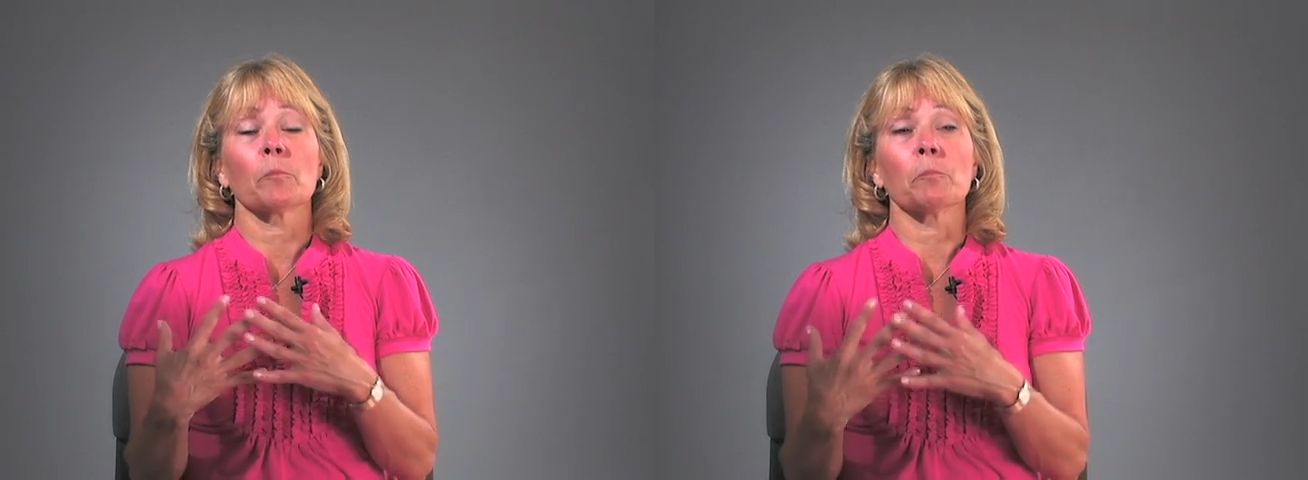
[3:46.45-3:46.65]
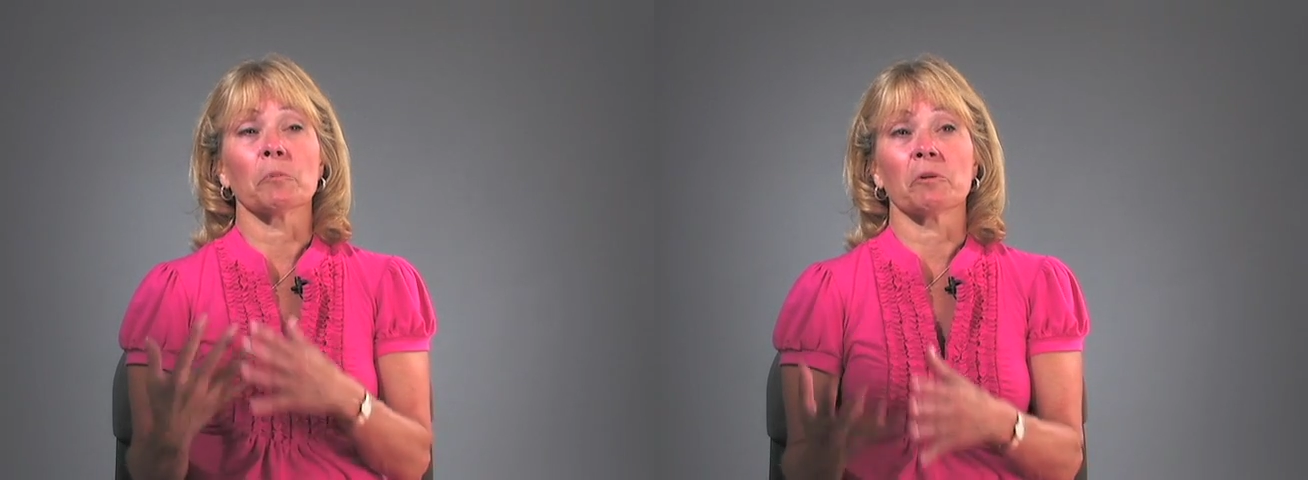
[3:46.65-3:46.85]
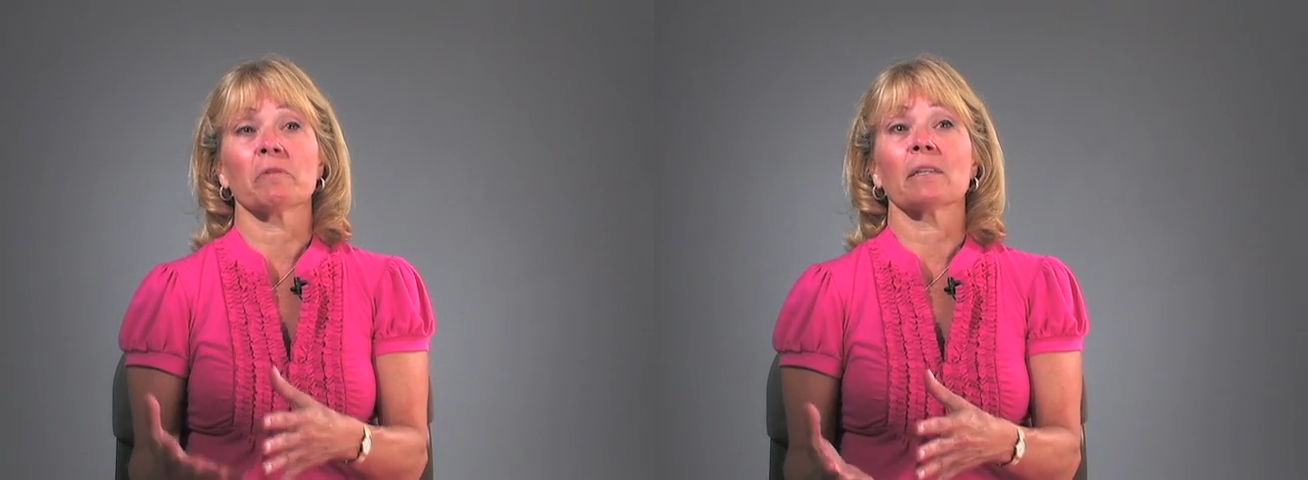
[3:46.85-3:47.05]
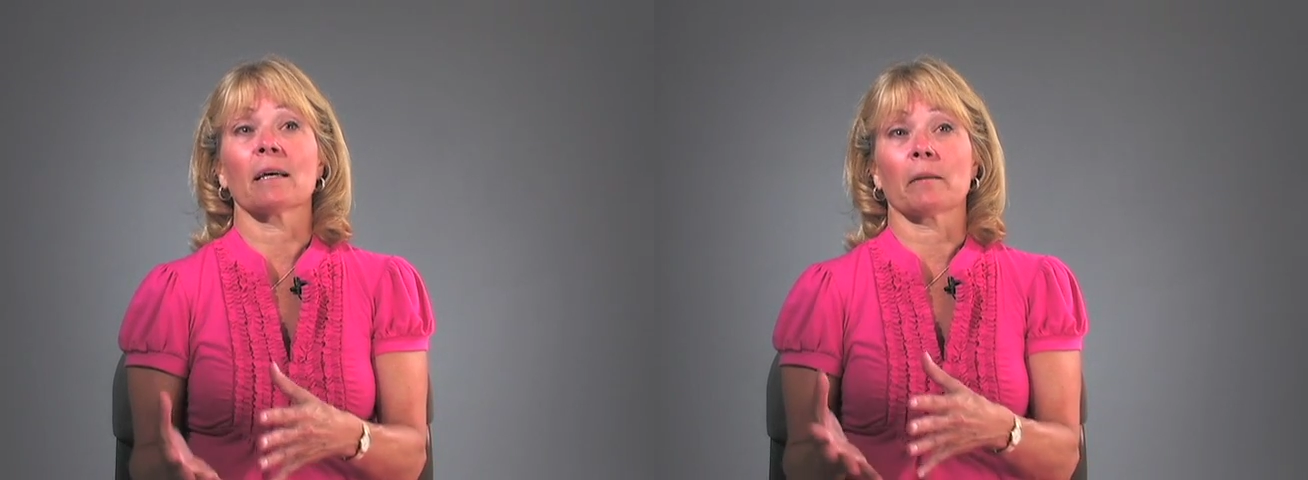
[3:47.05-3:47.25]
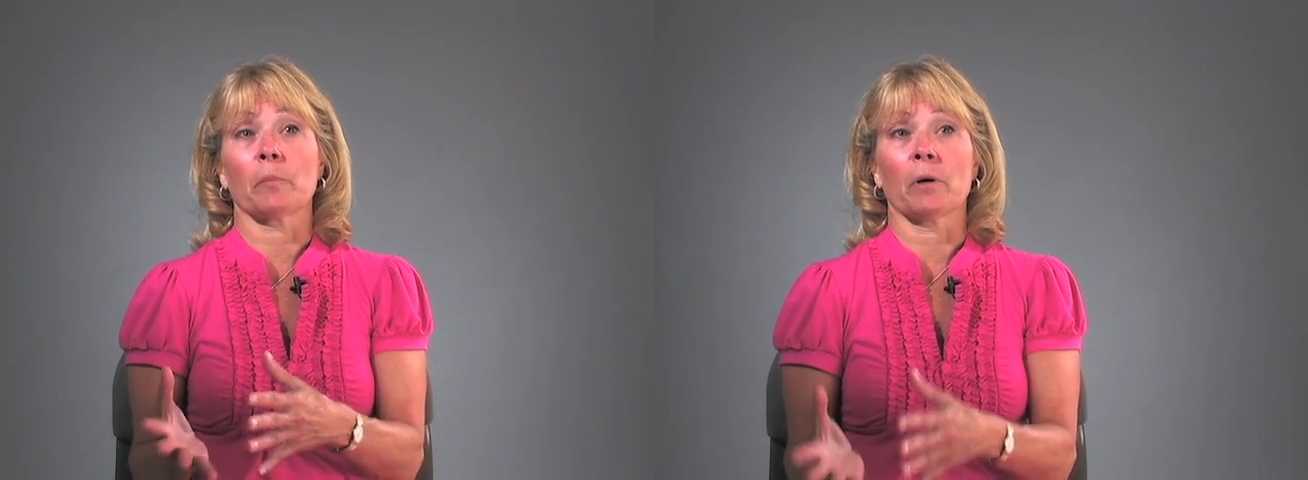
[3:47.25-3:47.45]
move in
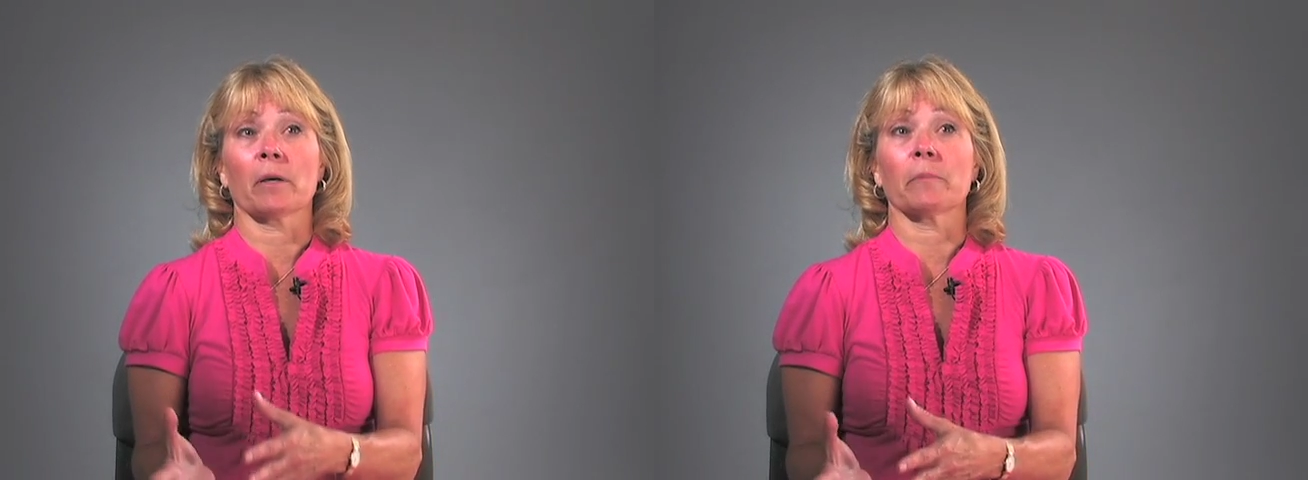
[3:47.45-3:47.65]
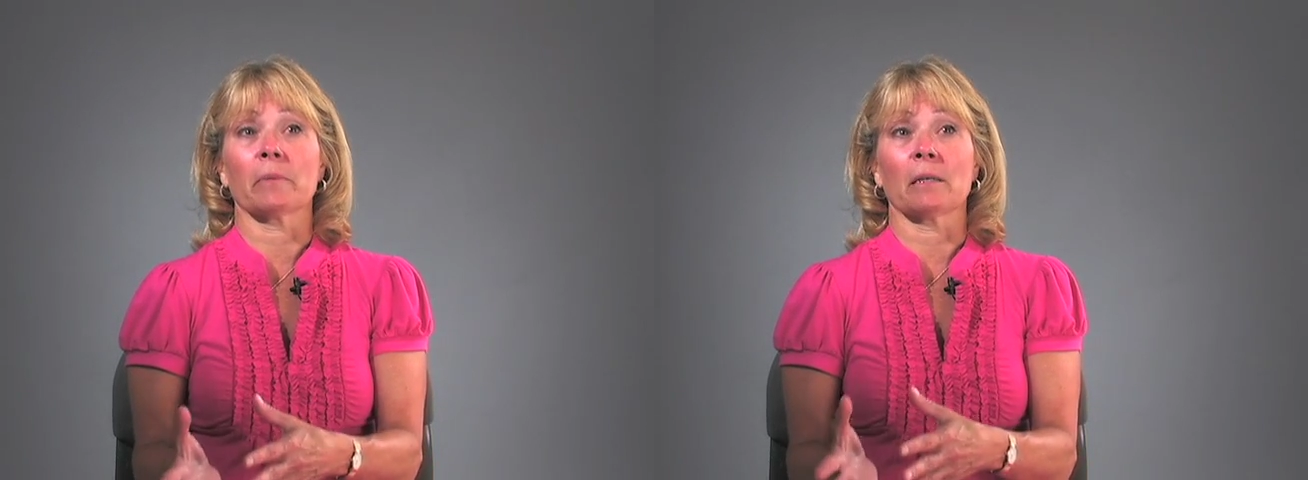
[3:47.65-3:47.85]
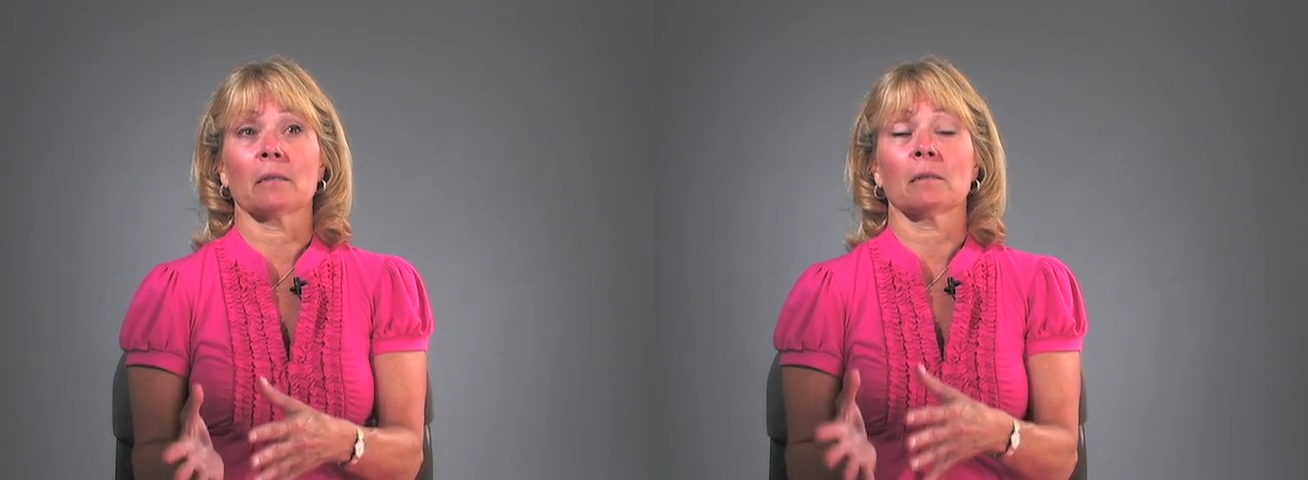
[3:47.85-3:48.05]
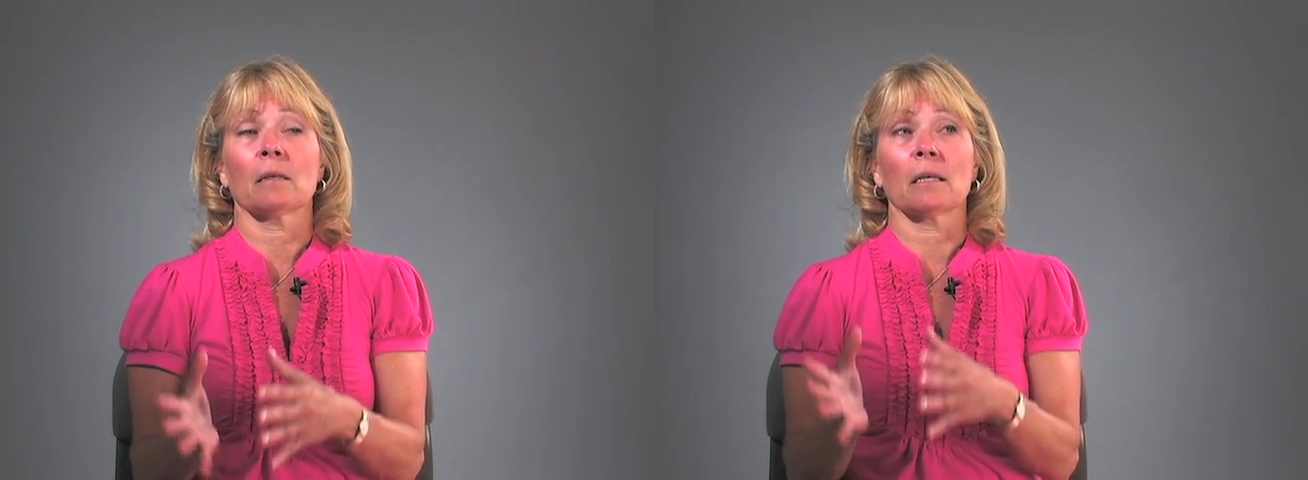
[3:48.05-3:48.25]
that apartment